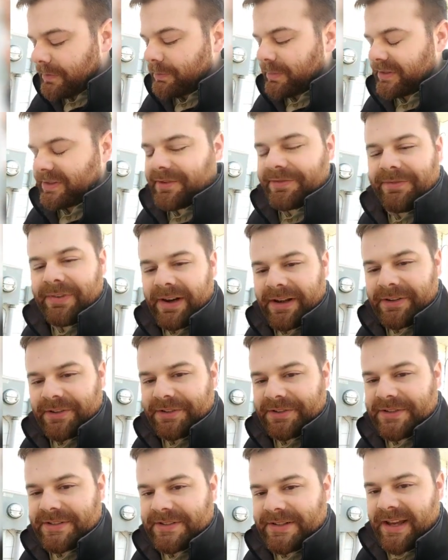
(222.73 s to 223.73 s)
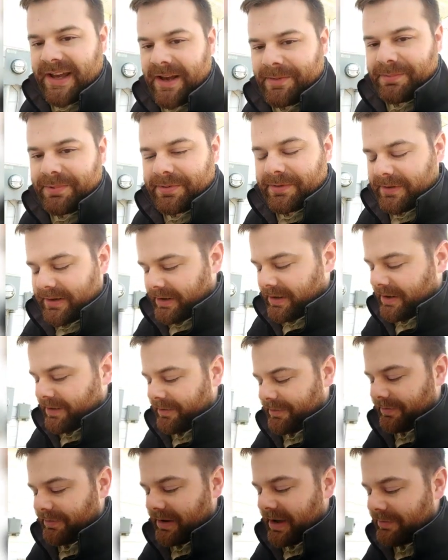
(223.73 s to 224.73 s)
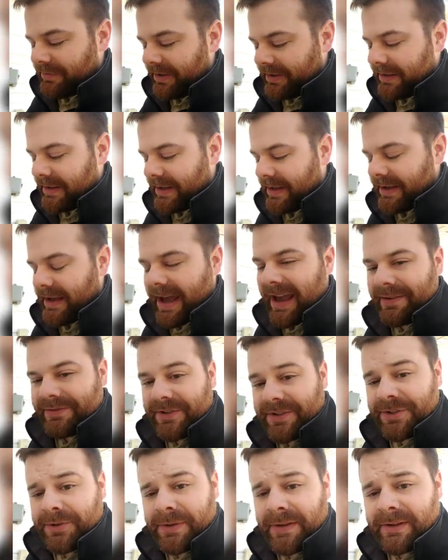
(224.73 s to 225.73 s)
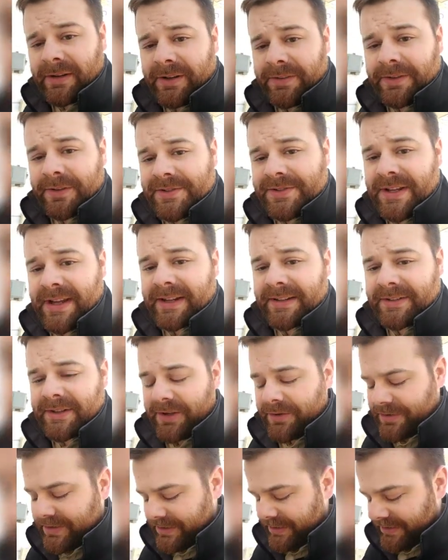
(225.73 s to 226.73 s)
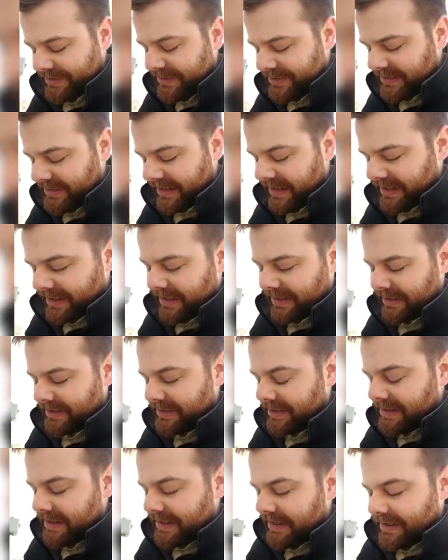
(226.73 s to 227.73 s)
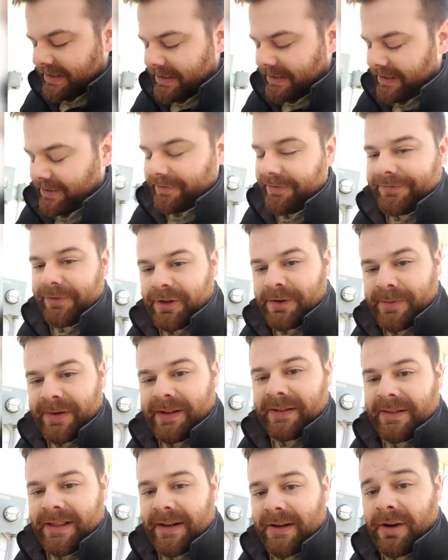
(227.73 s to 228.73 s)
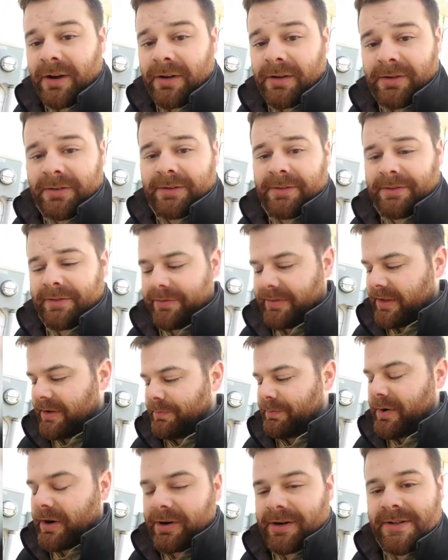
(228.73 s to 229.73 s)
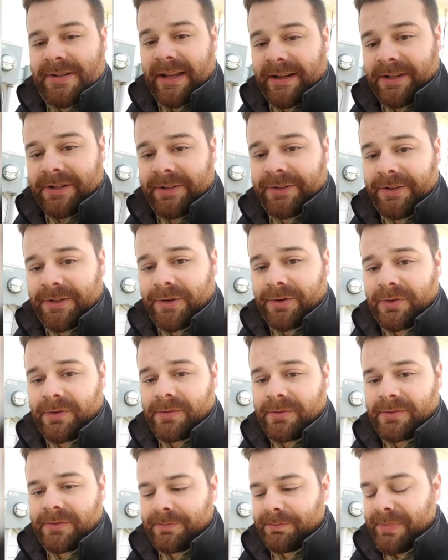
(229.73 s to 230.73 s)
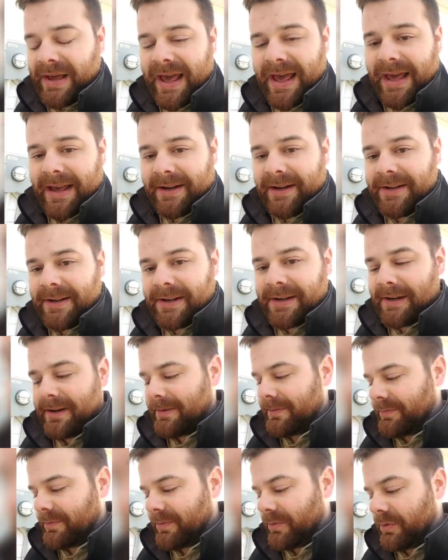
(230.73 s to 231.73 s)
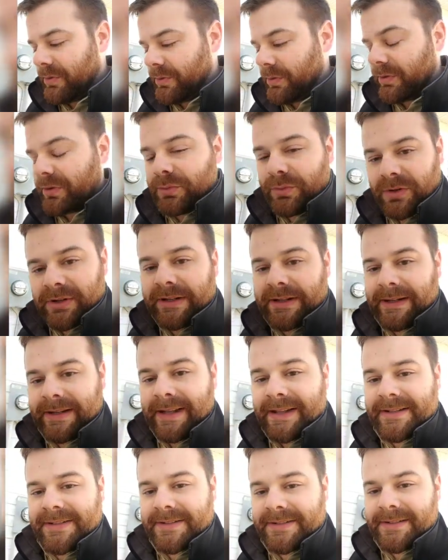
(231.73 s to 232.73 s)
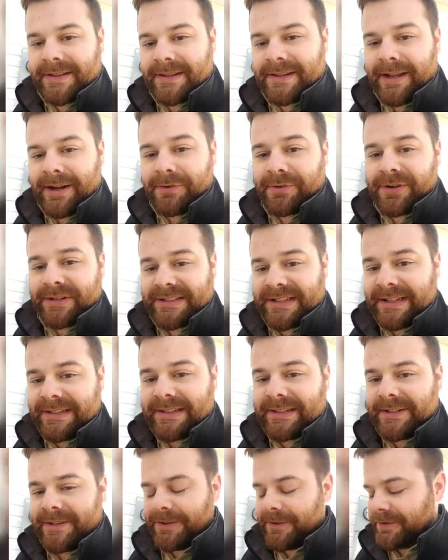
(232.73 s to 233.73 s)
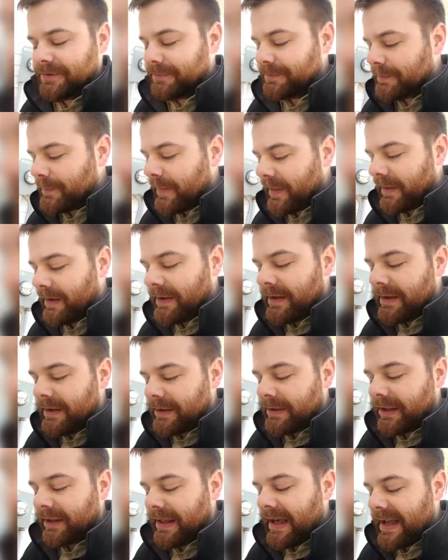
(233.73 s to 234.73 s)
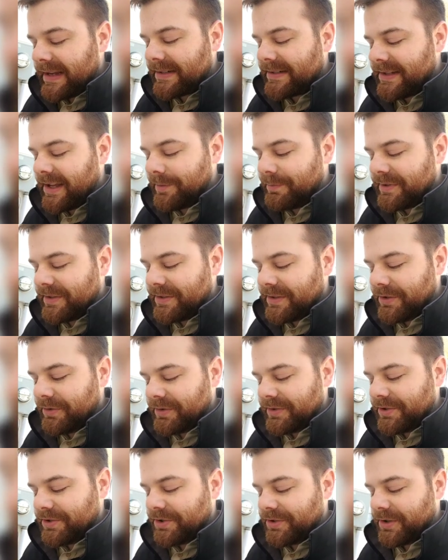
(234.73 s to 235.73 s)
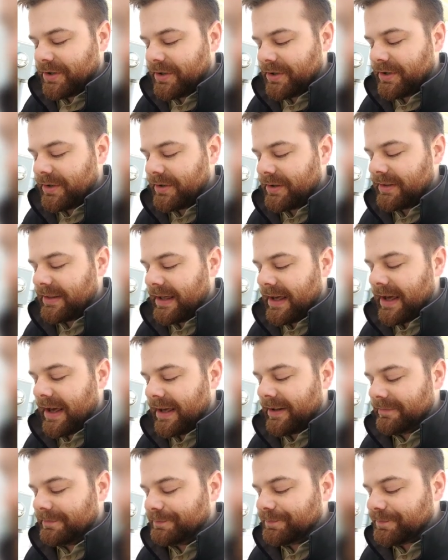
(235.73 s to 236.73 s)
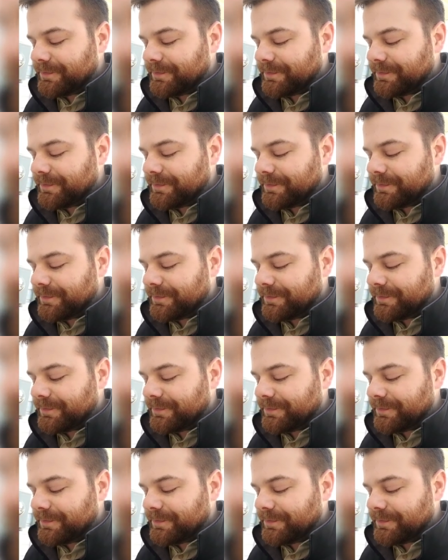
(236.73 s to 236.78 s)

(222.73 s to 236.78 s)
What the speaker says: But the final step of everything, after doing all those diagnoses and confirming that all of the parts that could go bad were working as they were intended to, the last step is to ensure that